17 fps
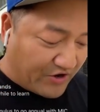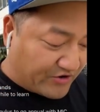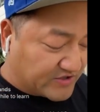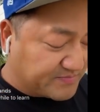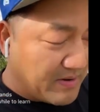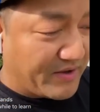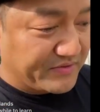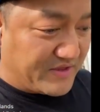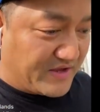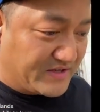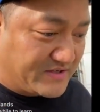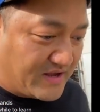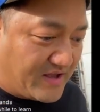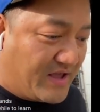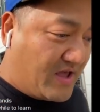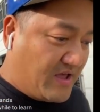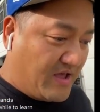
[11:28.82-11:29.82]
hears about
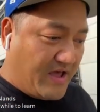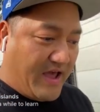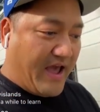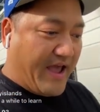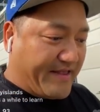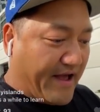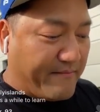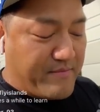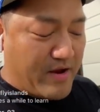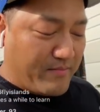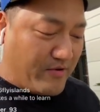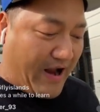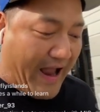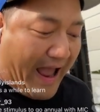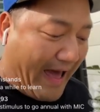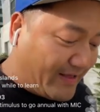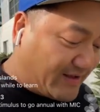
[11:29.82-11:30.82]
this, and I
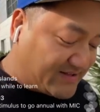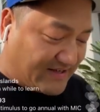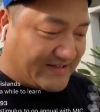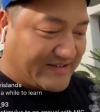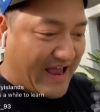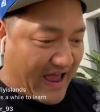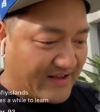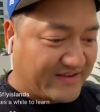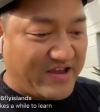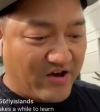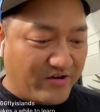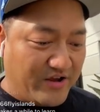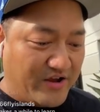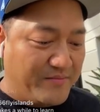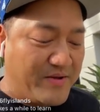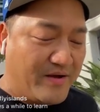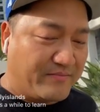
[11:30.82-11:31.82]
remember Alex's dad
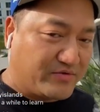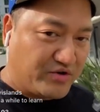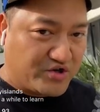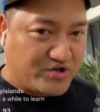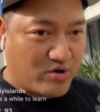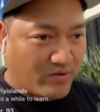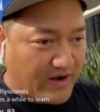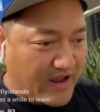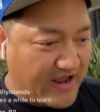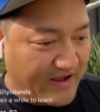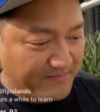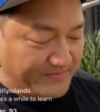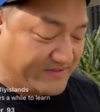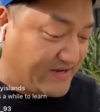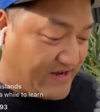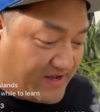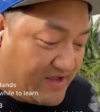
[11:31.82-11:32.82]
telling him to short
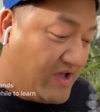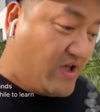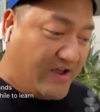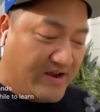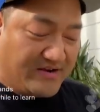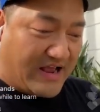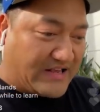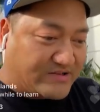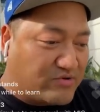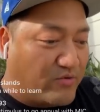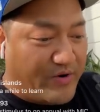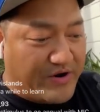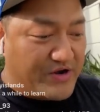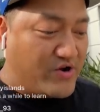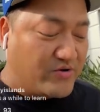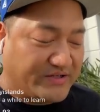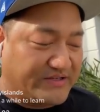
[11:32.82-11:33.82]
AMC, that's
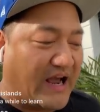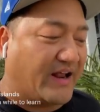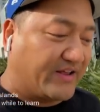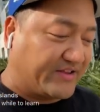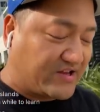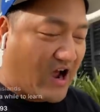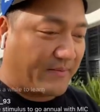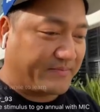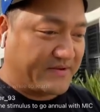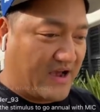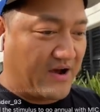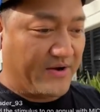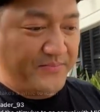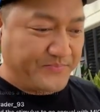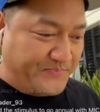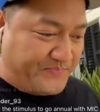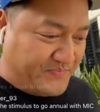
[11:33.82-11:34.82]
when we knew it was kind of
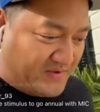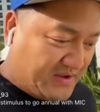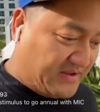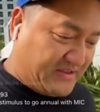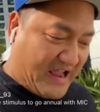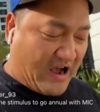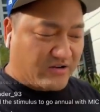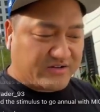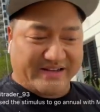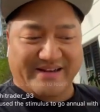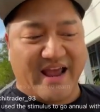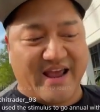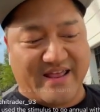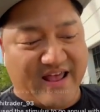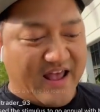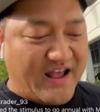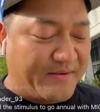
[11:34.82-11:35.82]
topped out. That was
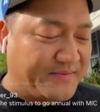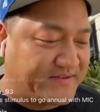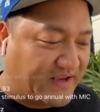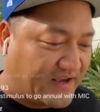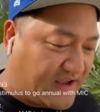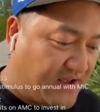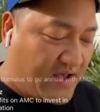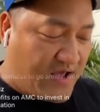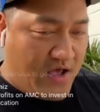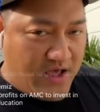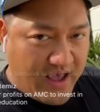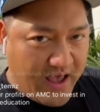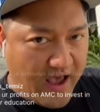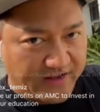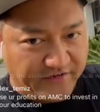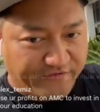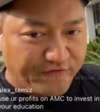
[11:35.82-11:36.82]
the day that AMC
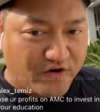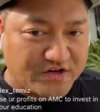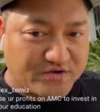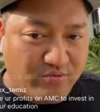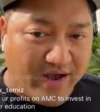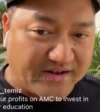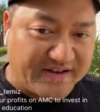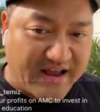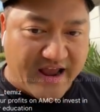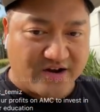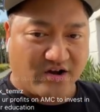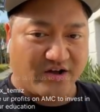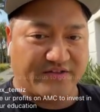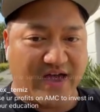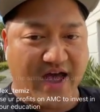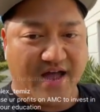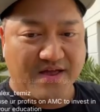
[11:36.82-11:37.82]
had the first red
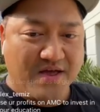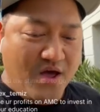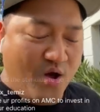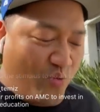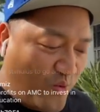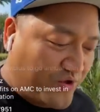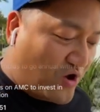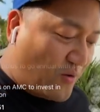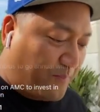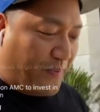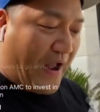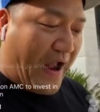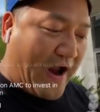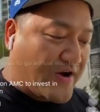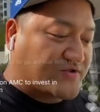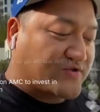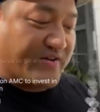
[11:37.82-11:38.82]
date and all that. When your
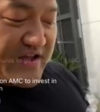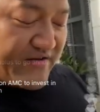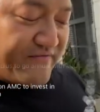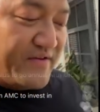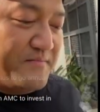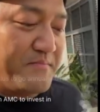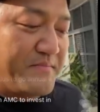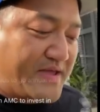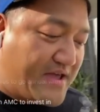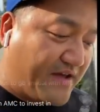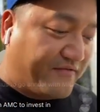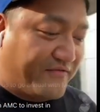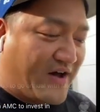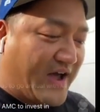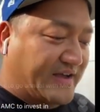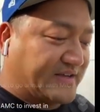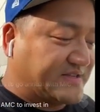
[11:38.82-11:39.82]
parents are giving
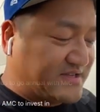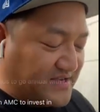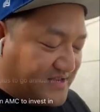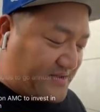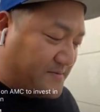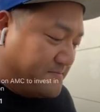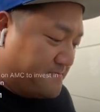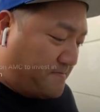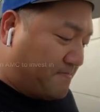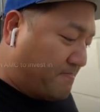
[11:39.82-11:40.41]
me advice